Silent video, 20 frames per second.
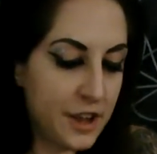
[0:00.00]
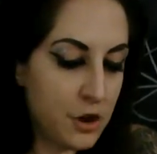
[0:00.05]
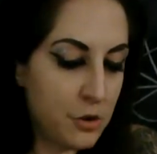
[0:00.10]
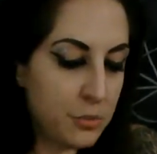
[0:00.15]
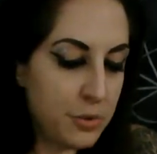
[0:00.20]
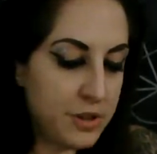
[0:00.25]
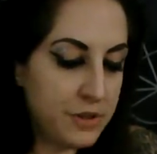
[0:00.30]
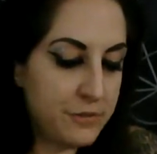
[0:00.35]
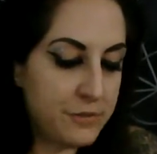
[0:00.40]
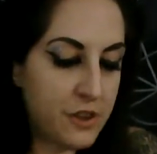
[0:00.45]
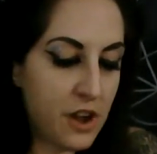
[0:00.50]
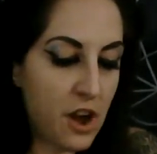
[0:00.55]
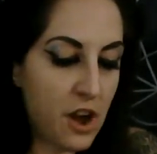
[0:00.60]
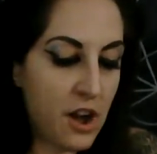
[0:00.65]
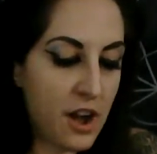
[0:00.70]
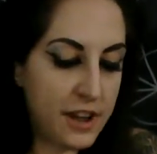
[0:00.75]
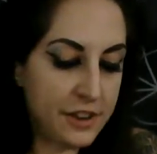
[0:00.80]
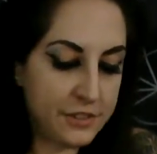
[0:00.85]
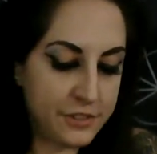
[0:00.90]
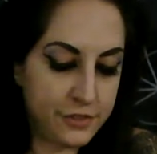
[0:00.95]
We've
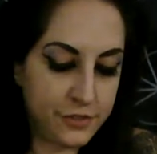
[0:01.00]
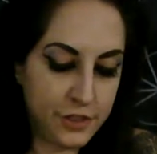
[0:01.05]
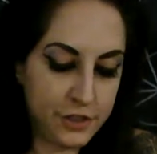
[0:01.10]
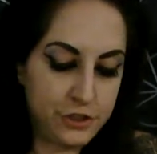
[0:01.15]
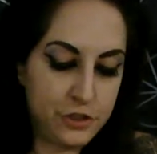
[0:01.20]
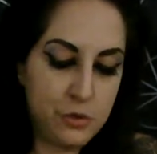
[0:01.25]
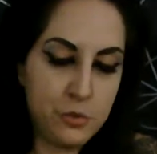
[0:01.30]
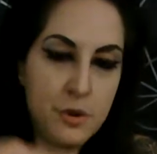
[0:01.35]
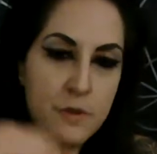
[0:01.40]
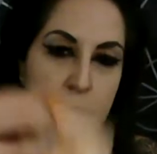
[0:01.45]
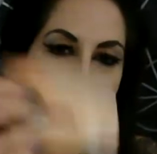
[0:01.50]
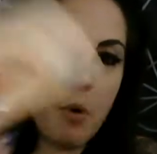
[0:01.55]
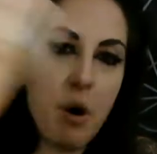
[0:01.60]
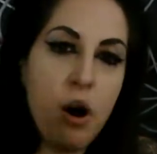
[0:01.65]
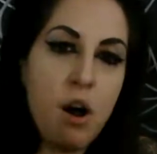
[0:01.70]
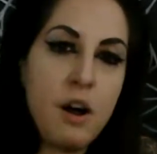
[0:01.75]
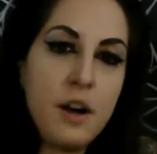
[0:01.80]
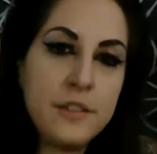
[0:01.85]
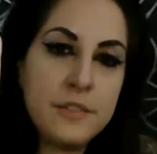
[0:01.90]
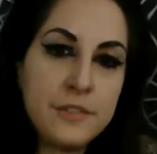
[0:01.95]
got the Two of
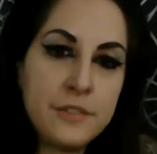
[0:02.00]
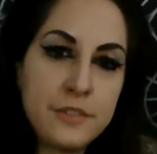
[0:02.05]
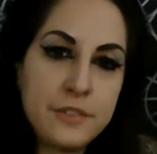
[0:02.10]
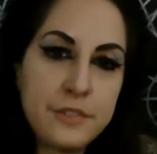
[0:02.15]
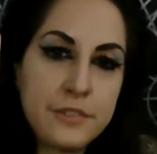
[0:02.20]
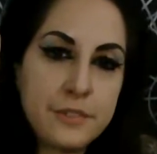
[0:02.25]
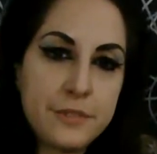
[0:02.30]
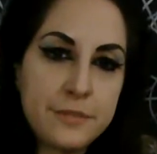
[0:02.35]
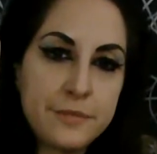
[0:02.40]
Wands.